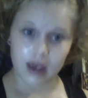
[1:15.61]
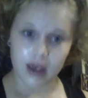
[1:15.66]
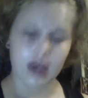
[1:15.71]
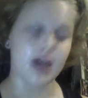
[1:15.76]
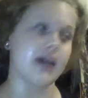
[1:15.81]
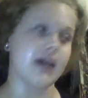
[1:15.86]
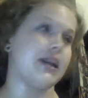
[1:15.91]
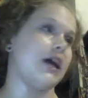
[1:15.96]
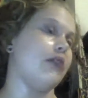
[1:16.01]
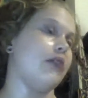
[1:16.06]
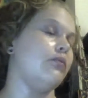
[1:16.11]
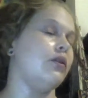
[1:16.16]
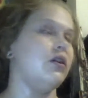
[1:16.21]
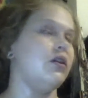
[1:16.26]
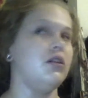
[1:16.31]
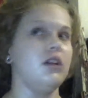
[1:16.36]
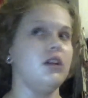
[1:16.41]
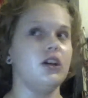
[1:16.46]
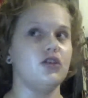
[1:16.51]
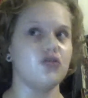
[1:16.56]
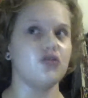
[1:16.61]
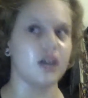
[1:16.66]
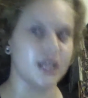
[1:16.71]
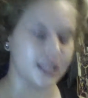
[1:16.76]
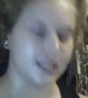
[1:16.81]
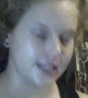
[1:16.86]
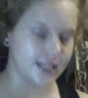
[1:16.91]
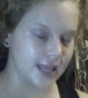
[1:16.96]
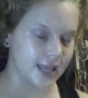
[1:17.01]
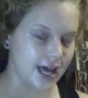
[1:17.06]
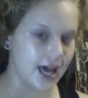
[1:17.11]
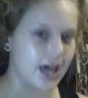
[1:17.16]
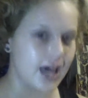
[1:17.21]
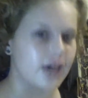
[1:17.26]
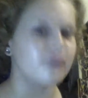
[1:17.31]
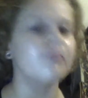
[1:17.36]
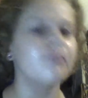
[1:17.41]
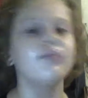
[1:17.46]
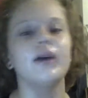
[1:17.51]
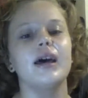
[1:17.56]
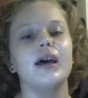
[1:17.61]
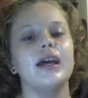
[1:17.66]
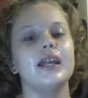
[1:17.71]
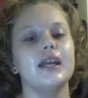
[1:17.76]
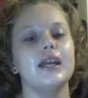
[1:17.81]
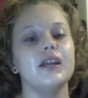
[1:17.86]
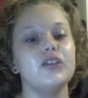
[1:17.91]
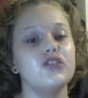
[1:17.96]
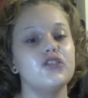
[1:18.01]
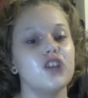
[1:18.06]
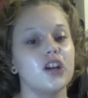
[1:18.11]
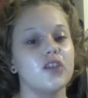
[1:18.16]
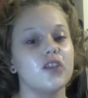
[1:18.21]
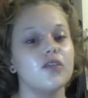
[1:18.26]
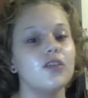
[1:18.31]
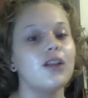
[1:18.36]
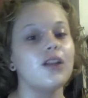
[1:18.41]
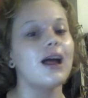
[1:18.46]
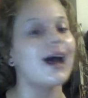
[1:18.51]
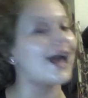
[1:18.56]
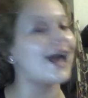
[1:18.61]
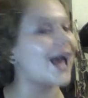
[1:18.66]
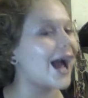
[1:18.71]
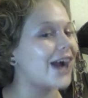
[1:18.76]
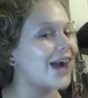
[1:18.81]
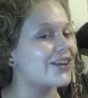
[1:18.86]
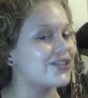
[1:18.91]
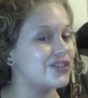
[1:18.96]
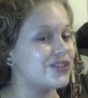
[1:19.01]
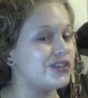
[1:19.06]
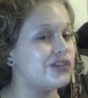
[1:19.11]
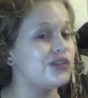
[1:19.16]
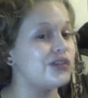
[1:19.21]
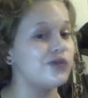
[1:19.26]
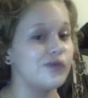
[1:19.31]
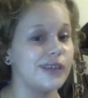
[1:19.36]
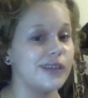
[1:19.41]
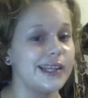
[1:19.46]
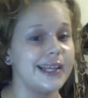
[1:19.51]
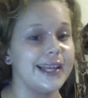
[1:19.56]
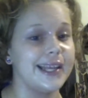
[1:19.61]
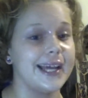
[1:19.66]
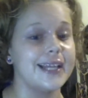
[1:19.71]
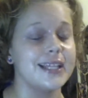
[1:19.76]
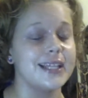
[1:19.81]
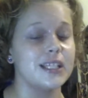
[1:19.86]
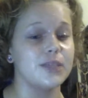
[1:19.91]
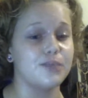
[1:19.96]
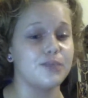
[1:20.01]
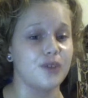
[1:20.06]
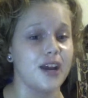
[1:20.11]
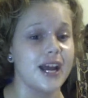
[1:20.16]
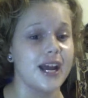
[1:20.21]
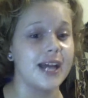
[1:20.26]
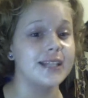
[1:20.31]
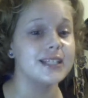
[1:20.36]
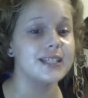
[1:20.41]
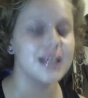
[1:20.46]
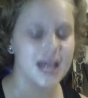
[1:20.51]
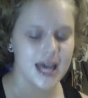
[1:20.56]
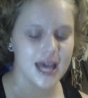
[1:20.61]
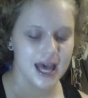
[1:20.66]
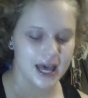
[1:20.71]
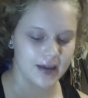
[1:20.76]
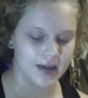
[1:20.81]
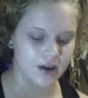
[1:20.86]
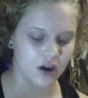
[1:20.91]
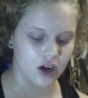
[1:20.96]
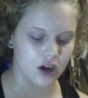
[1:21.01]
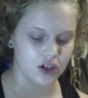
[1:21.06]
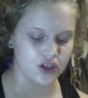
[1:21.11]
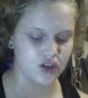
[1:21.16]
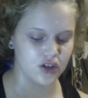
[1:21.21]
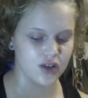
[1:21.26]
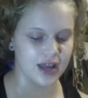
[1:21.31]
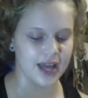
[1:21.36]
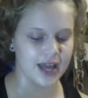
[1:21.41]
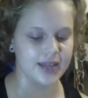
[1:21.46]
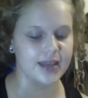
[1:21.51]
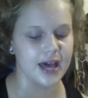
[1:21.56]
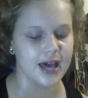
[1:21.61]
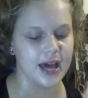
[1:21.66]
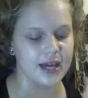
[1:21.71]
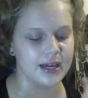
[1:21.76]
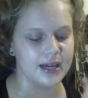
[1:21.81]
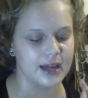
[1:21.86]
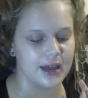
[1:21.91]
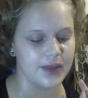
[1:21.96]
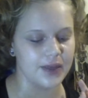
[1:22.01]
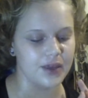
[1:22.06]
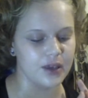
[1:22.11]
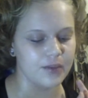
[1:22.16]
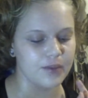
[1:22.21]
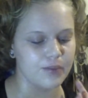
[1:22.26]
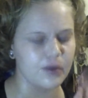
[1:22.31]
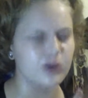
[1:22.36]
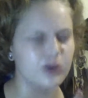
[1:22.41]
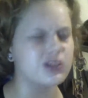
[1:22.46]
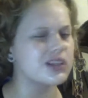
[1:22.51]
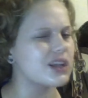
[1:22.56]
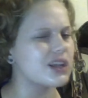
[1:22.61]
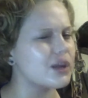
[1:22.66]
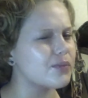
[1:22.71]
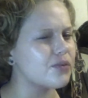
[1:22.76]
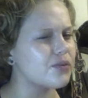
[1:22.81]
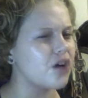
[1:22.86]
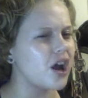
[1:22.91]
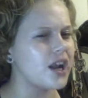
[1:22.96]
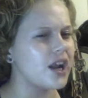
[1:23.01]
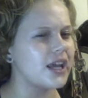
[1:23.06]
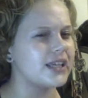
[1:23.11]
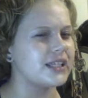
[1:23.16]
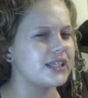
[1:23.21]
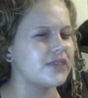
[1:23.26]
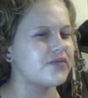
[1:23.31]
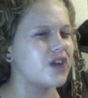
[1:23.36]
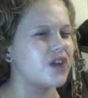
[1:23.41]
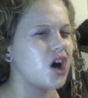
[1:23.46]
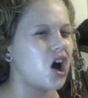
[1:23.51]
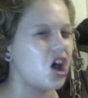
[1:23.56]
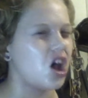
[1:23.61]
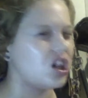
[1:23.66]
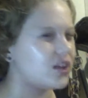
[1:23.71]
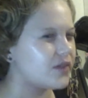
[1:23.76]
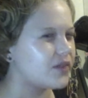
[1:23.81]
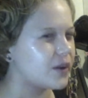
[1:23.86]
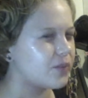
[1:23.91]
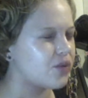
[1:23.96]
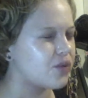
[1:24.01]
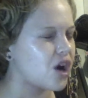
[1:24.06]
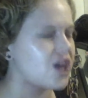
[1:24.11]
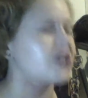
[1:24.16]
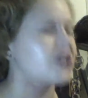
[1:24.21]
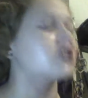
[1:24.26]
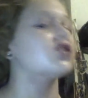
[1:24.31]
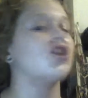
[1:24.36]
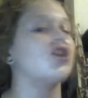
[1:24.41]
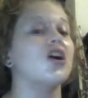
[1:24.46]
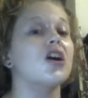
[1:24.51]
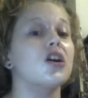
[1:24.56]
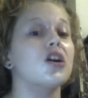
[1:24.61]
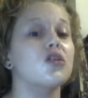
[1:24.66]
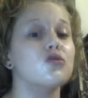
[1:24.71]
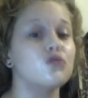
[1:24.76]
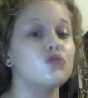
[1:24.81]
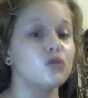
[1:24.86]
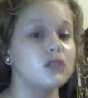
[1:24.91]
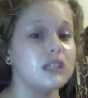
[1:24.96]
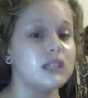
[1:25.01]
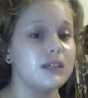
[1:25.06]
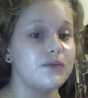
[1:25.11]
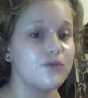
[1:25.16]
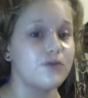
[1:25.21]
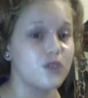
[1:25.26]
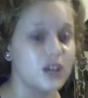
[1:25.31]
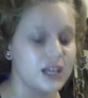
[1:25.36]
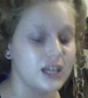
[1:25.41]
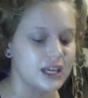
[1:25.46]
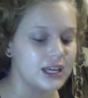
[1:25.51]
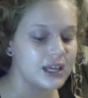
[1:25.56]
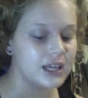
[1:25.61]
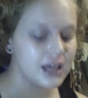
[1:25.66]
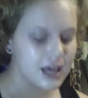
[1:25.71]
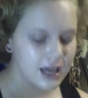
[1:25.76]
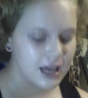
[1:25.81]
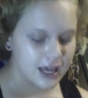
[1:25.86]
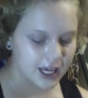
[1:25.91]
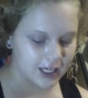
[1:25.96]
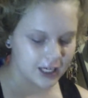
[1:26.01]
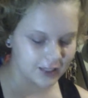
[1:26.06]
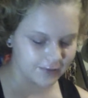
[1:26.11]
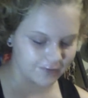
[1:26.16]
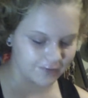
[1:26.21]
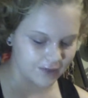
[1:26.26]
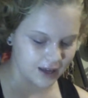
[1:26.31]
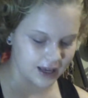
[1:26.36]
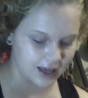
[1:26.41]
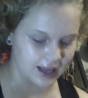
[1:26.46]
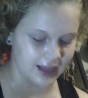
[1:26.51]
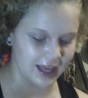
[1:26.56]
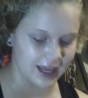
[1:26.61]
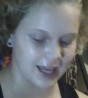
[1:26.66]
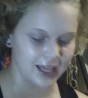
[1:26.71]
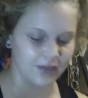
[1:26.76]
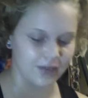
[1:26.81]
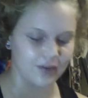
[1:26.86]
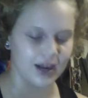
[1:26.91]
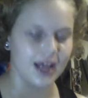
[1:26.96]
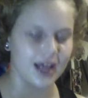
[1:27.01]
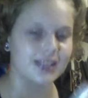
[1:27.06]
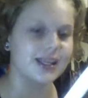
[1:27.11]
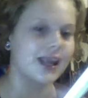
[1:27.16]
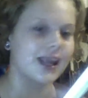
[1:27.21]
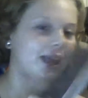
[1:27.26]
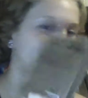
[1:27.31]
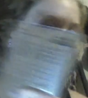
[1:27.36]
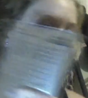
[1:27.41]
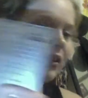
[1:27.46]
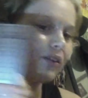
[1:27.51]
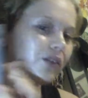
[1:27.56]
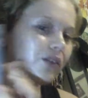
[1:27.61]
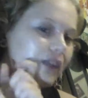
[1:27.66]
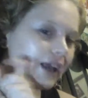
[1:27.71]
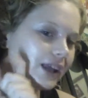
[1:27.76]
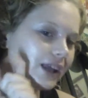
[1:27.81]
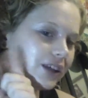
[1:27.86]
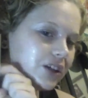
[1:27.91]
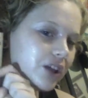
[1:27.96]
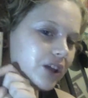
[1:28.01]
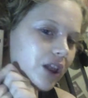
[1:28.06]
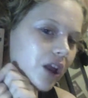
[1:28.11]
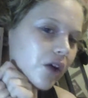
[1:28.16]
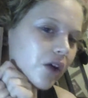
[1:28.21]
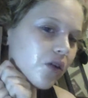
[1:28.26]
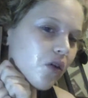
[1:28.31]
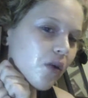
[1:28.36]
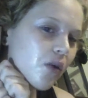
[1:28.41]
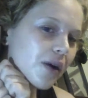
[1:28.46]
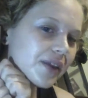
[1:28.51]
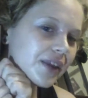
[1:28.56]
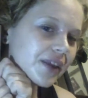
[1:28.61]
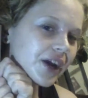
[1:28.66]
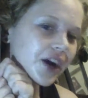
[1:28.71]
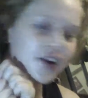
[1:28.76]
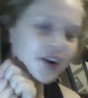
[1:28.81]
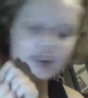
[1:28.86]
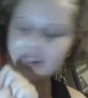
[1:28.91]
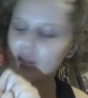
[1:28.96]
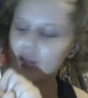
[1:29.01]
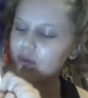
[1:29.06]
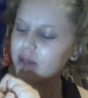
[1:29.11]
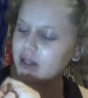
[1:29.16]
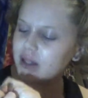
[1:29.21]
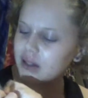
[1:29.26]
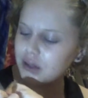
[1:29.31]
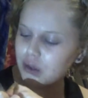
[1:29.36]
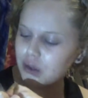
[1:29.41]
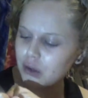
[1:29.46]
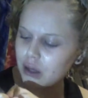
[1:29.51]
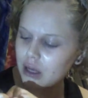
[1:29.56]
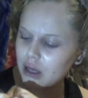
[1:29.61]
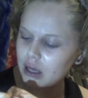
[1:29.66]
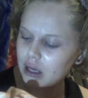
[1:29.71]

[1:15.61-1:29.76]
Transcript: and I will address that, but in general, I actually do really like this brand, and I also like that I think most of their products, if not all of their products, are cruelty-free. It like even has like the little like logo on there. It's like with a little